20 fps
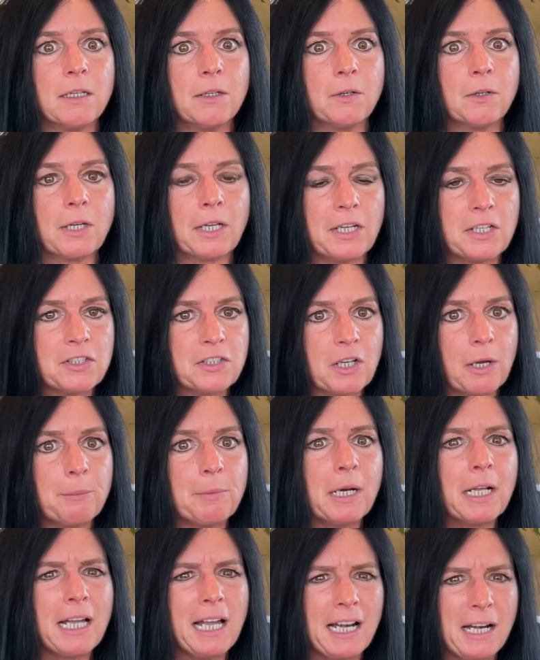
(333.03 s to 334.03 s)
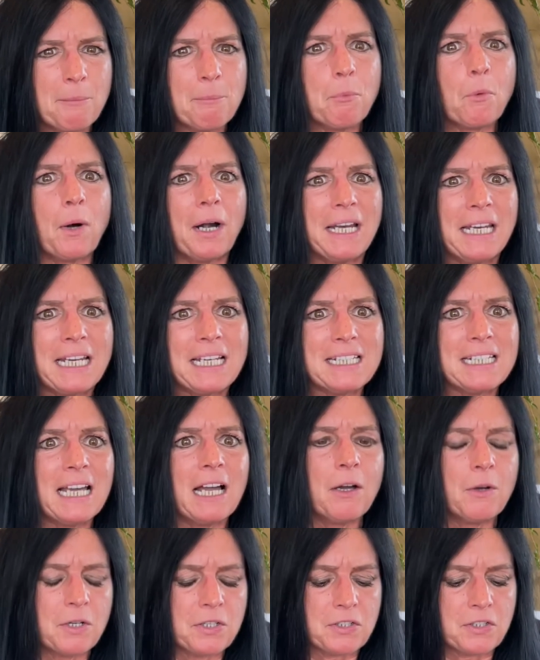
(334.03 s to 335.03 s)
Okay, so I'm going to kind of break it
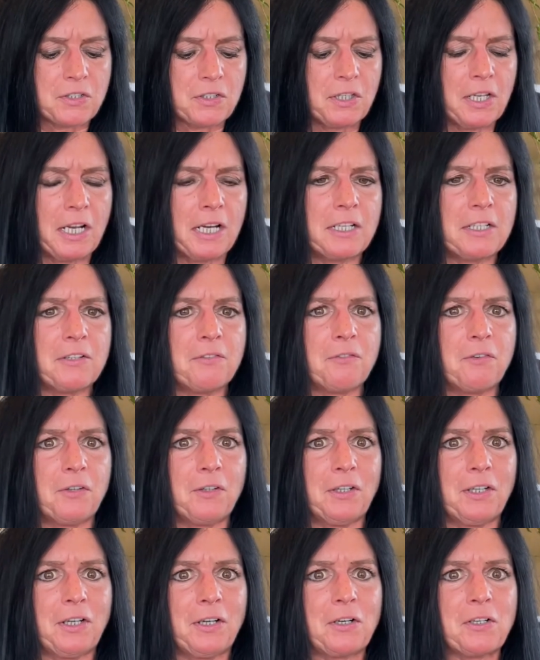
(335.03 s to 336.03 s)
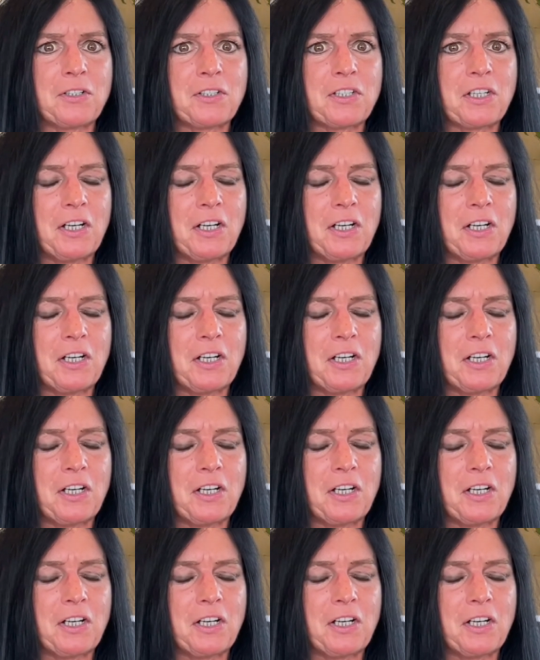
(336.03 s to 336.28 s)
down because there's a lot of different layers.